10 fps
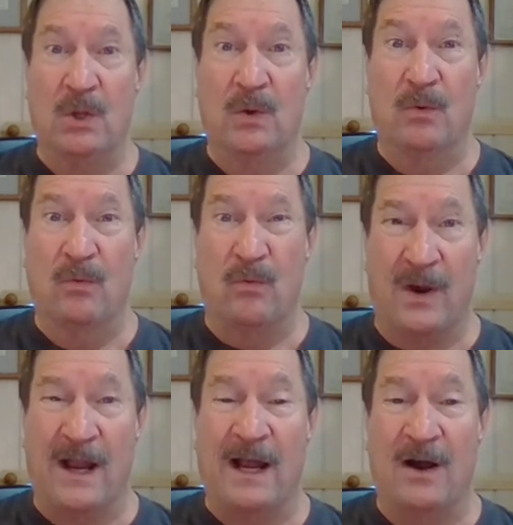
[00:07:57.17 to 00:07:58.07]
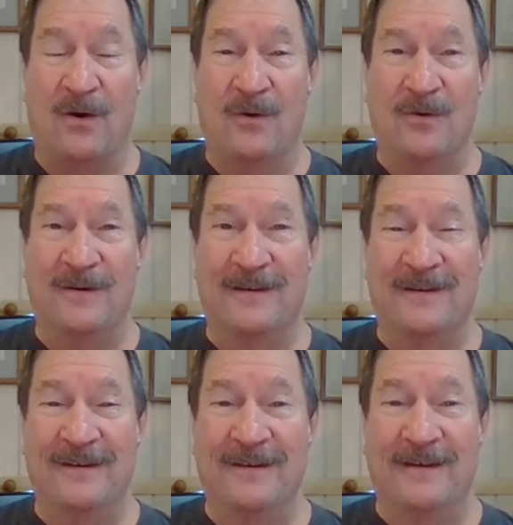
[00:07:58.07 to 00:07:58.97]
Wow.
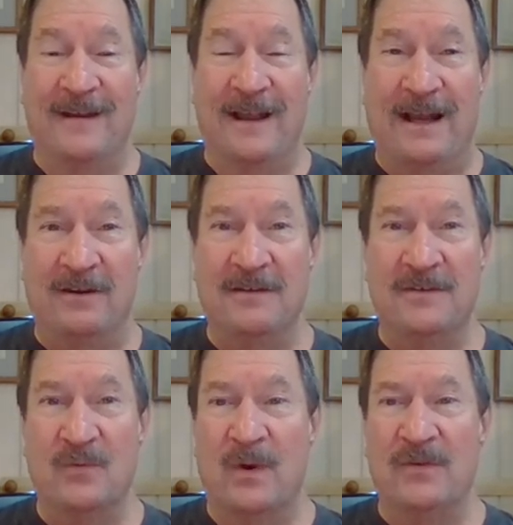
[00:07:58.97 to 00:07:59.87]
How does one